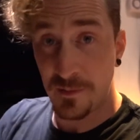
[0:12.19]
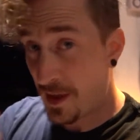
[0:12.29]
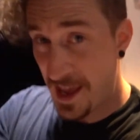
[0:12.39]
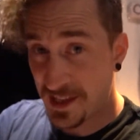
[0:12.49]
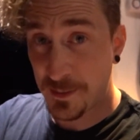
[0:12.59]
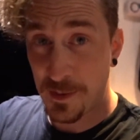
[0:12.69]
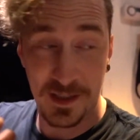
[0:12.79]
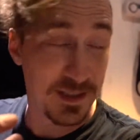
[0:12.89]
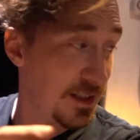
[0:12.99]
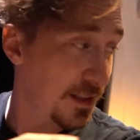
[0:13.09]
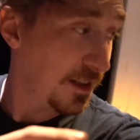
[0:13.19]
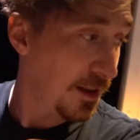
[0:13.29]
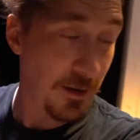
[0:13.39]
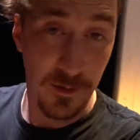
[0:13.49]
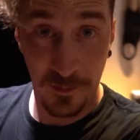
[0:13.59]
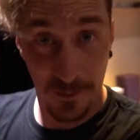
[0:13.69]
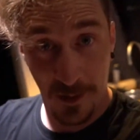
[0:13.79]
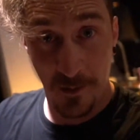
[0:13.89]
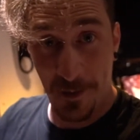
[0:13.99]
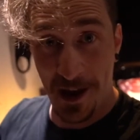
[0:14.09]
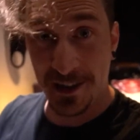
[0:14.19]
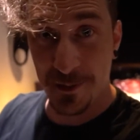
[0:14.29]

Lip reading: hair's a mess, van's a